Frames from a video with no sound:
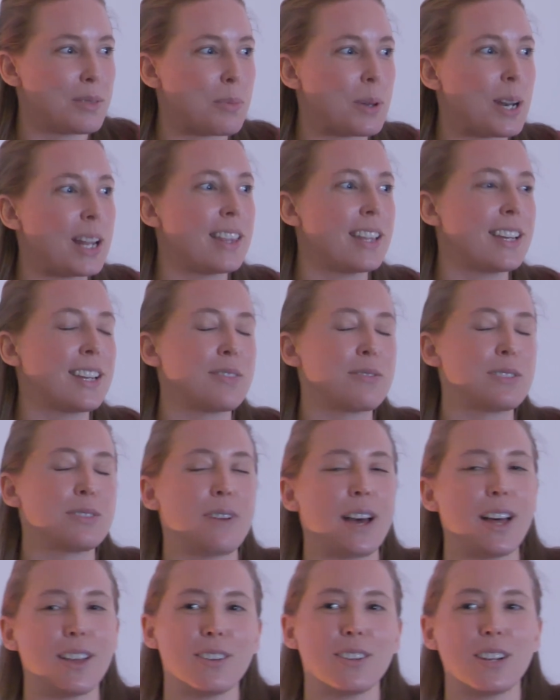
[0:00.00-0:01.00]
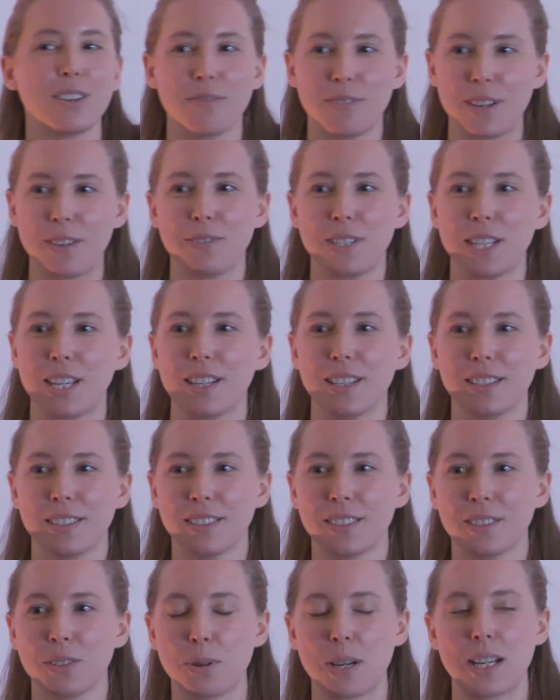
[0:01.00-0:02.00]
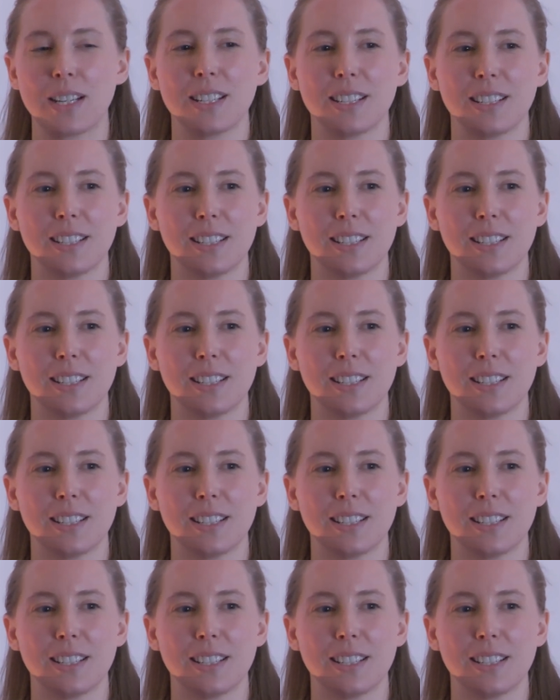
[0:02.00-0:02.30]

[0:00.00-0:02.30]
but I think it was valued at 50 quid.